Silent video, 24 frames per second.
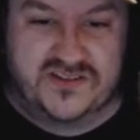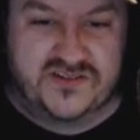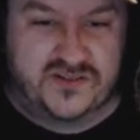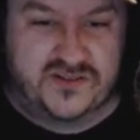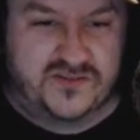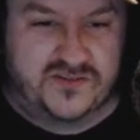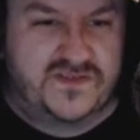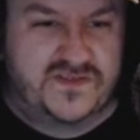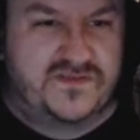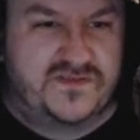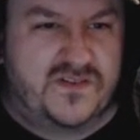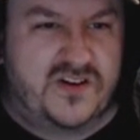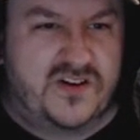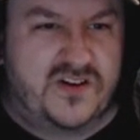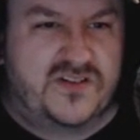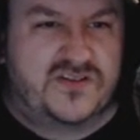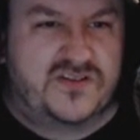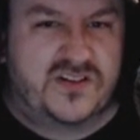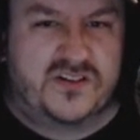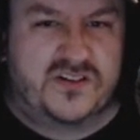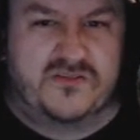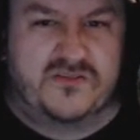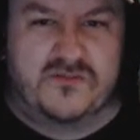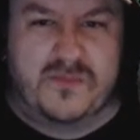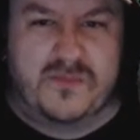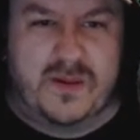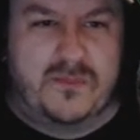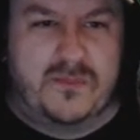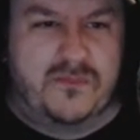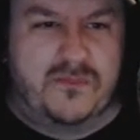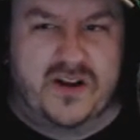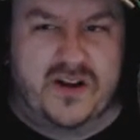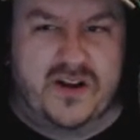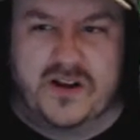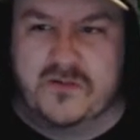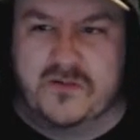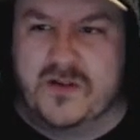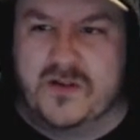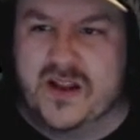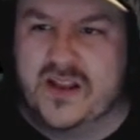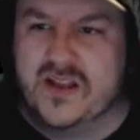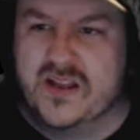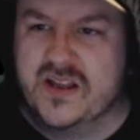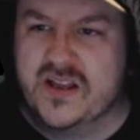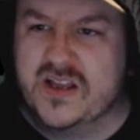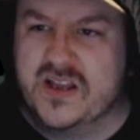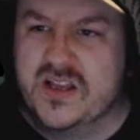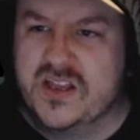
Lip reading: and stuff. As far as I can remember anyway,